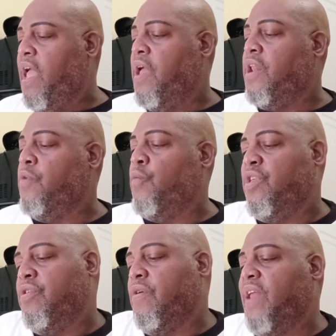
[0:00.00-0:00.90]
and
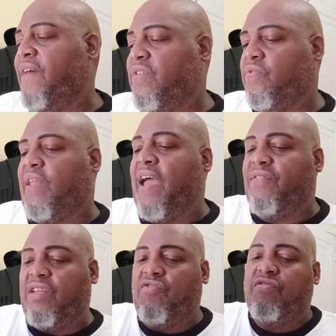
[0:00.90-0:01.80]
when you don't have the
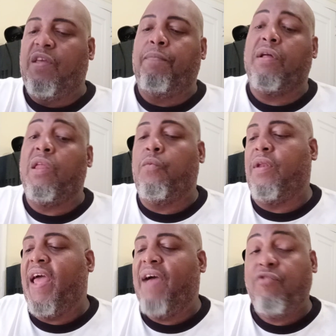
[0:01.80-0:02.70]
staff that you typically
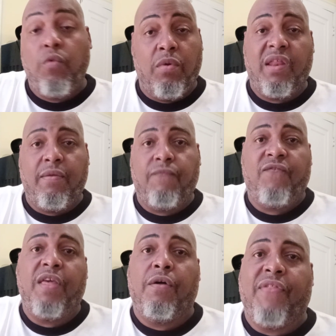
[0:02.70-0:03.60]
would have, you really
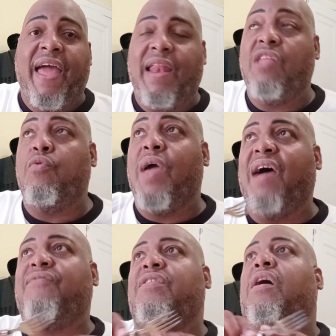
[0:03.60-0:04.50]
feel that and you
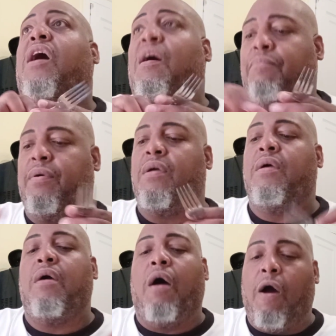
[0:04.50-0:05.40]
have to hump
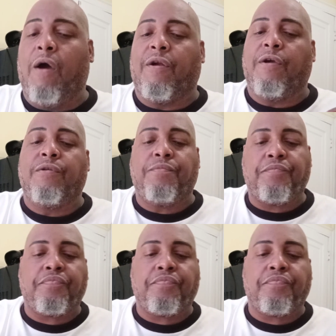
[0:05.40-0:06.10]
harder,